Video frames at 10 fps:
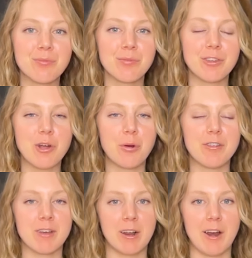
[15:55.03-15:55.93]

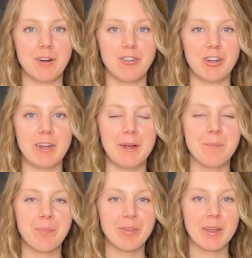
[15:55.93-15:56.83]
Notice that energy
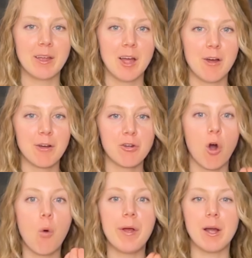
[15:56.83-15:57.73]

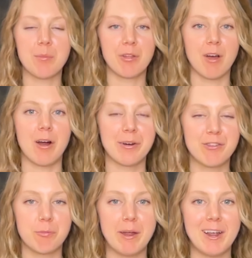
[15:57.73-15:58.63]
going up to the heart
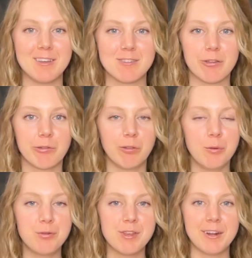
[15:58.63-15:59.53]
space,
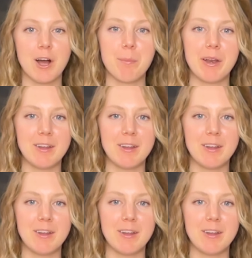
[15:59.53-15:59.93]
loosening up any